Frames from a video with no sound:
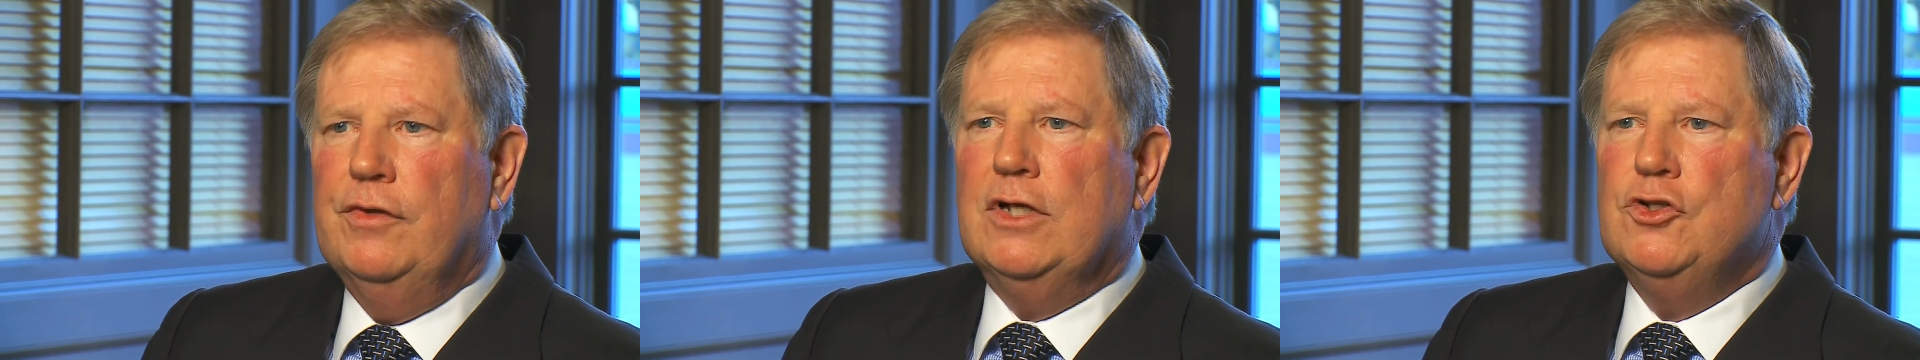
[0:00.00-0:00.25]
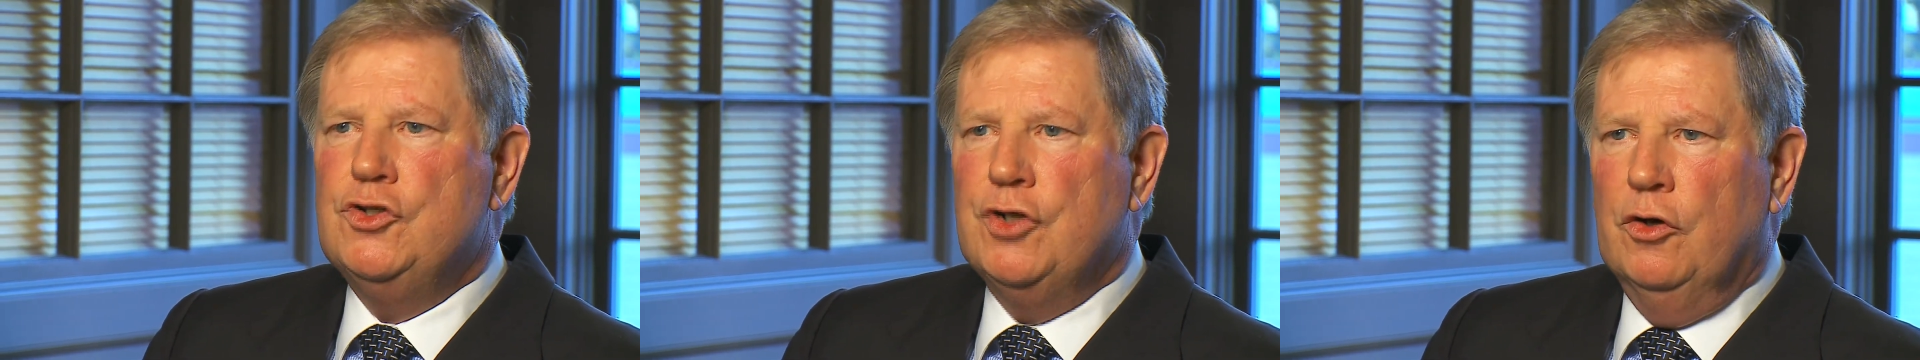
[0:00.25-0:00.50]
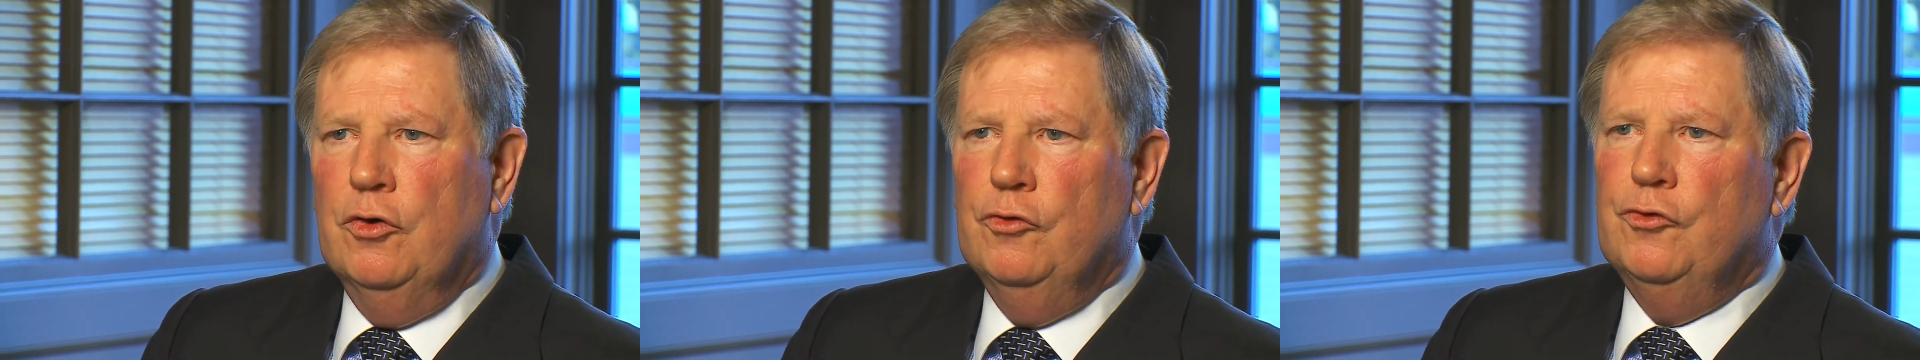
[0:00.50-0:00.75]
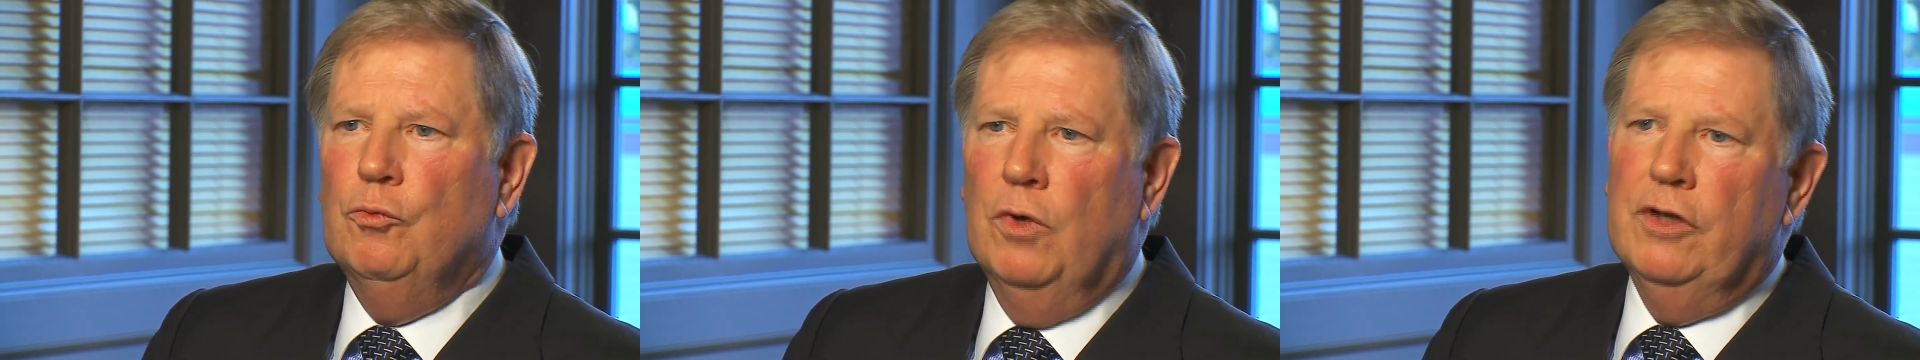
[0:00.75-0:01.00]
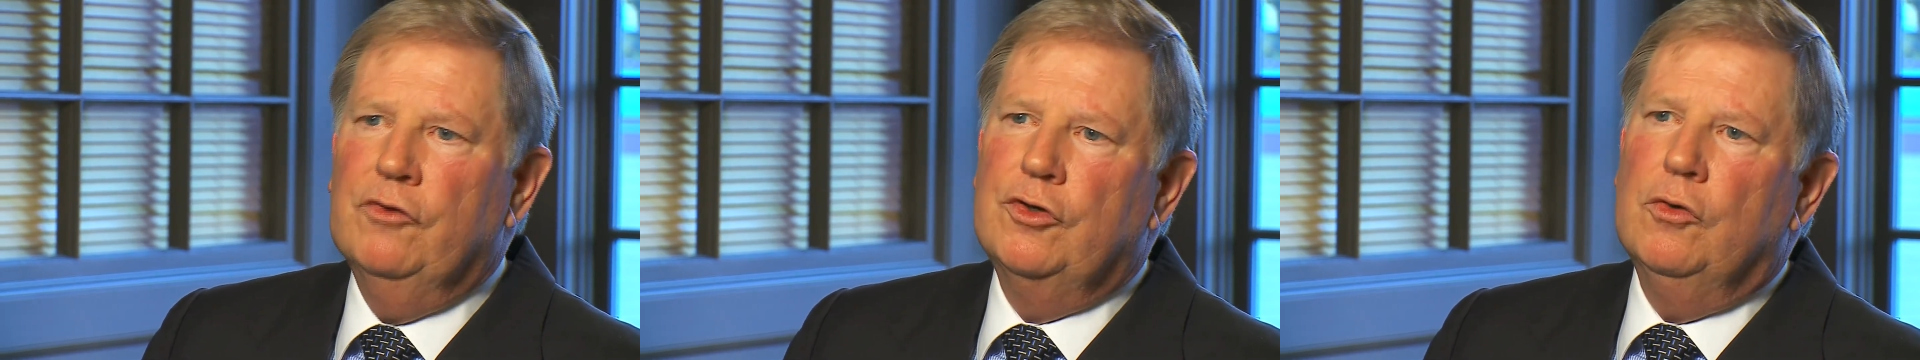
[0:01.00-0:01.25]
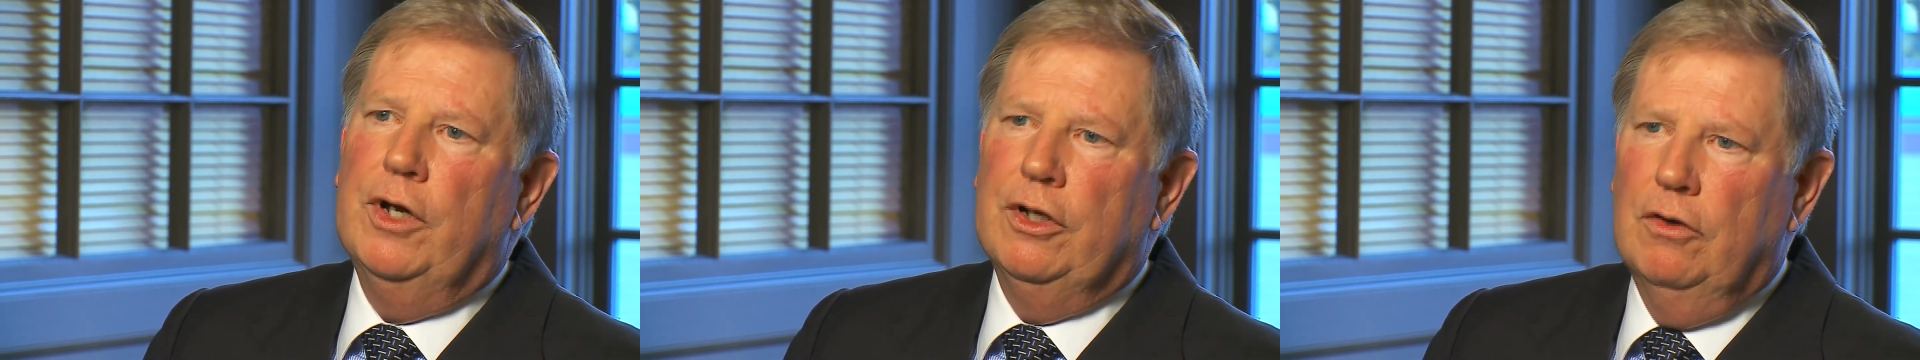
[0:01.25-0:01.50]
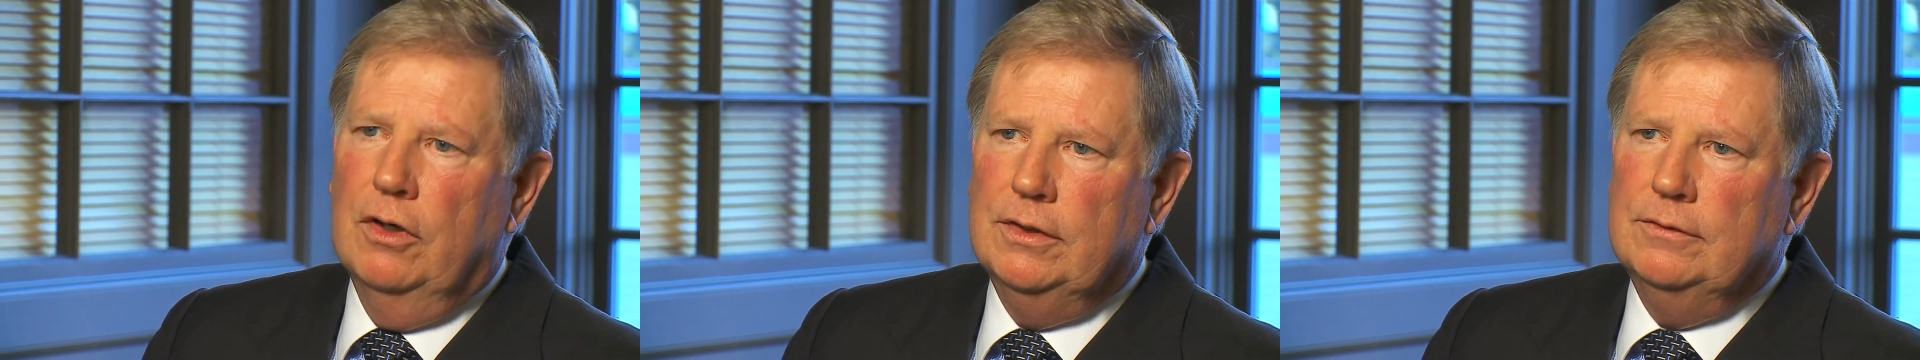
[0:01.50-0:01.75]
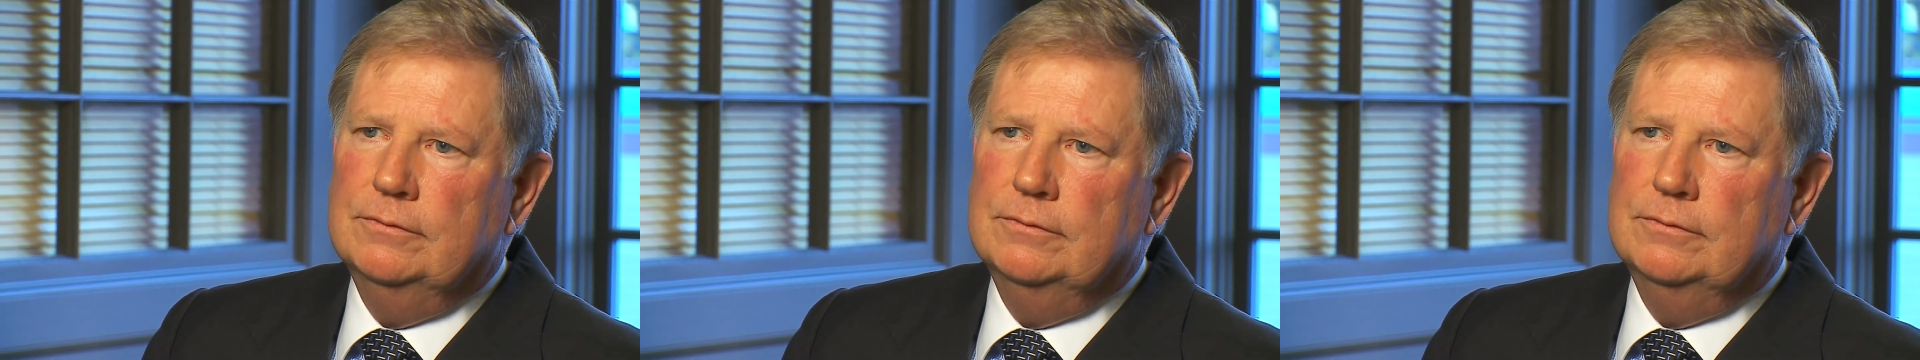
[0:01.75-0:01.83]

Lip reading: that shows what is going on.